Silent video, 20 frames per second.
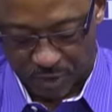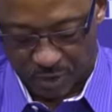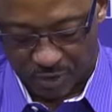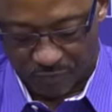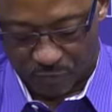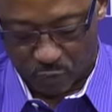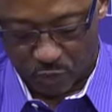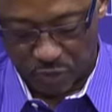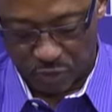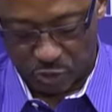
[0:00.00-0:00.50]

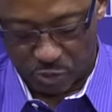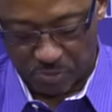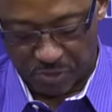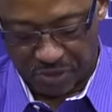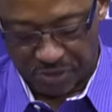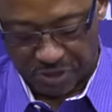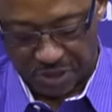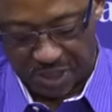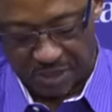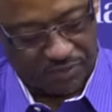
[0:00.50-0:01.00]
Florida's going to
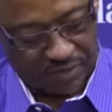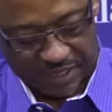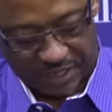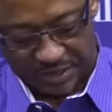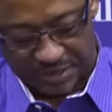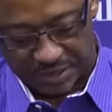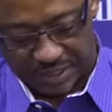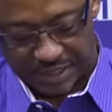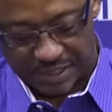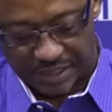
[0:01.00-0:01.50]
be tough. Like I
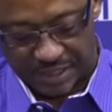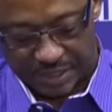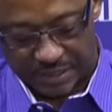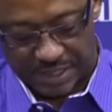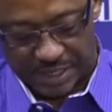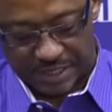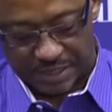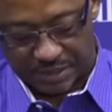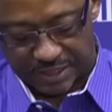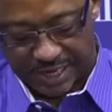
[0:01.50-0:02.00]
said, they got a
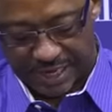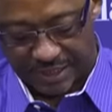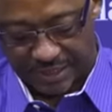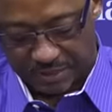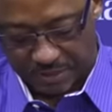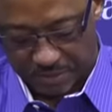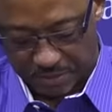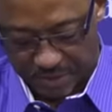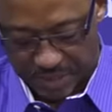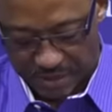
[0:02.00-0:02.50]
lot of
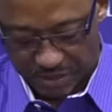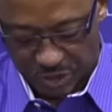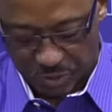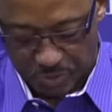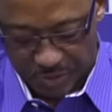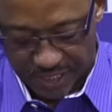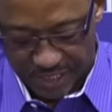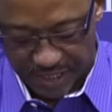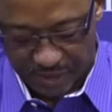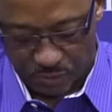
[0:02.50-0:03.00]
talent, a lot of
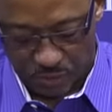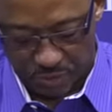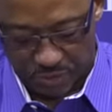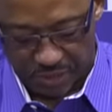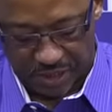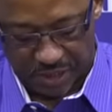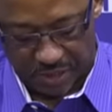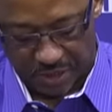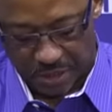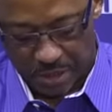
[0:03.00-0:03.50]
speed, and we'll
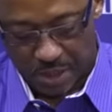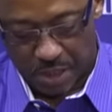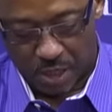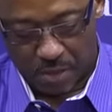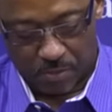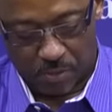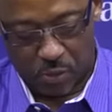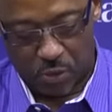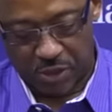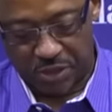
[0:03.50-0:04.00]
get
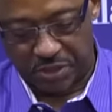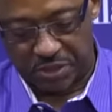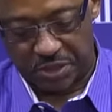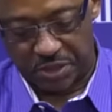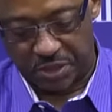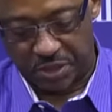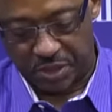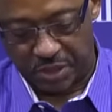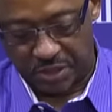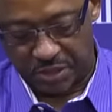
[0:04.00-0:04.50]
more
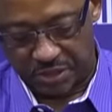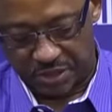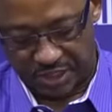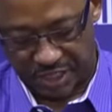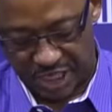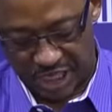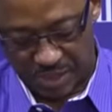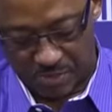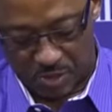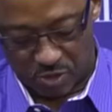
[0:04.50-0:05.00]
into
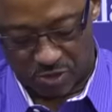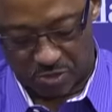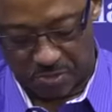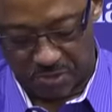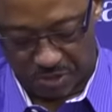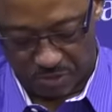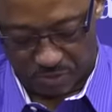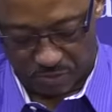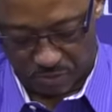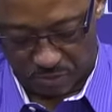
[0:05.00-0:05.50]
scheme on
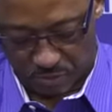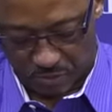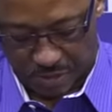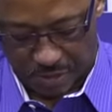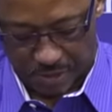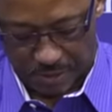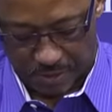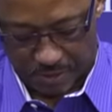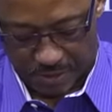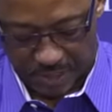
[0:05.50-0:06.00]
them
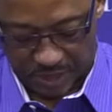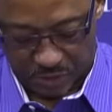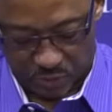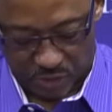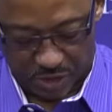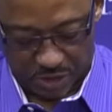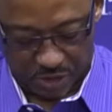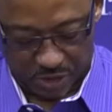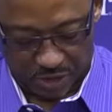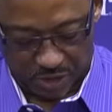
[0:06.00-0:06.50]
as we
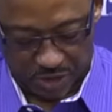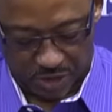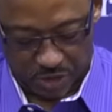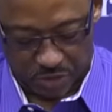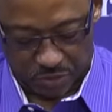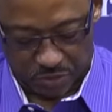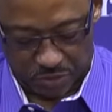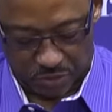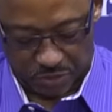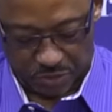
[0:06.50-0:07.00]
get
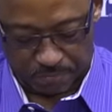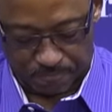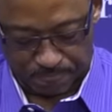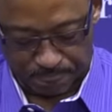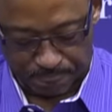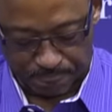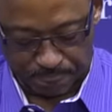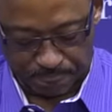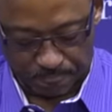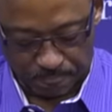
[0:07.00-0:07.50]
on to
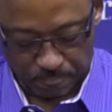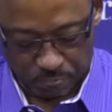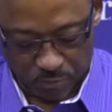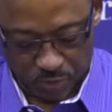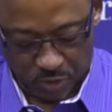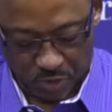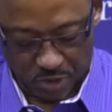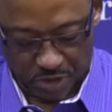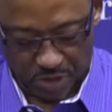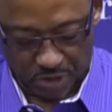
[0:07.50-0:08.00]

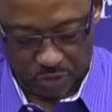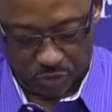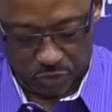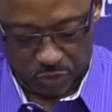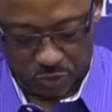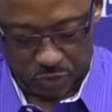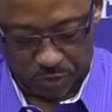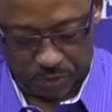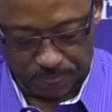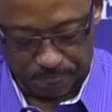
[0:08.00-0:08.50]

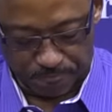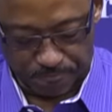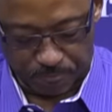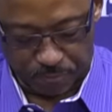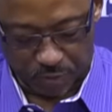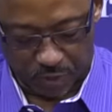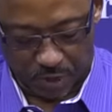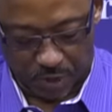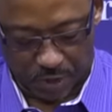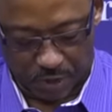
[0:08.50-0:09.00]
it.
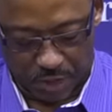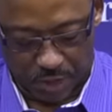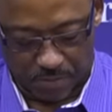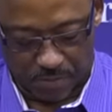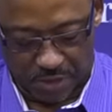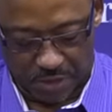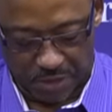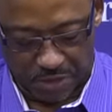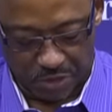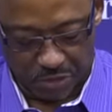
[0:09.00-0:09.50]
Let
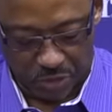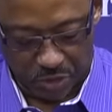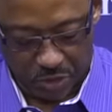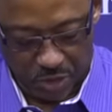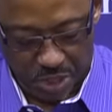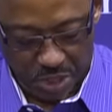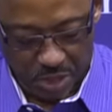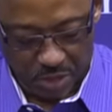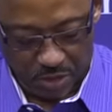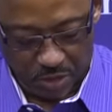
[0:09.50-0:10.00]
me
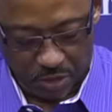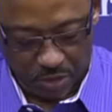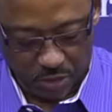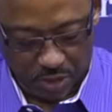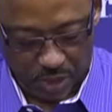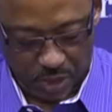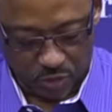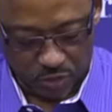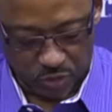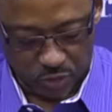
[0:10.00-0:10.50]

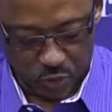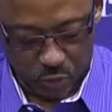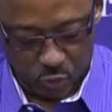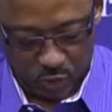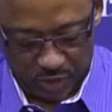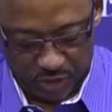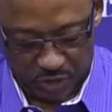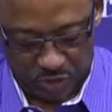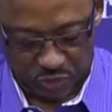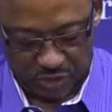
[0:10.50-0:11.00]
also
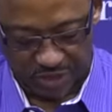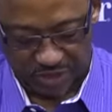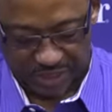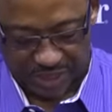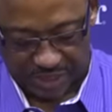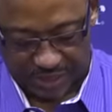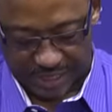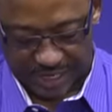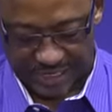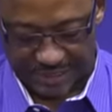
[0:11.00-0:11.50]
quickly address
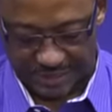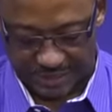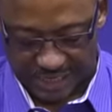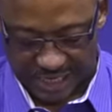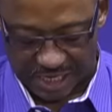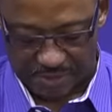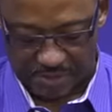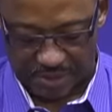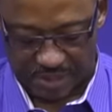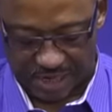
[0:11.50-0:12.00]
our last
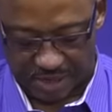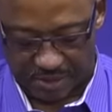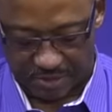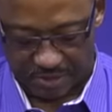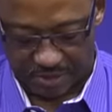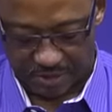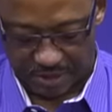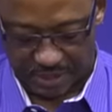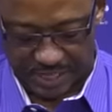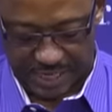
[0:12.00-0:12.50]
game and our
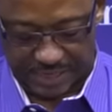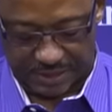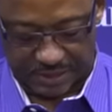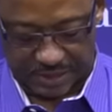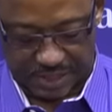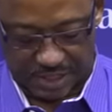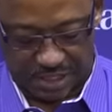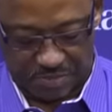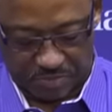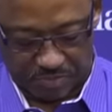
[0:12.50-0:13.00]
last
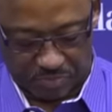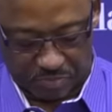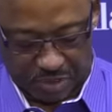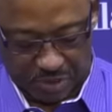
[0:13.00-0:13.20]
team.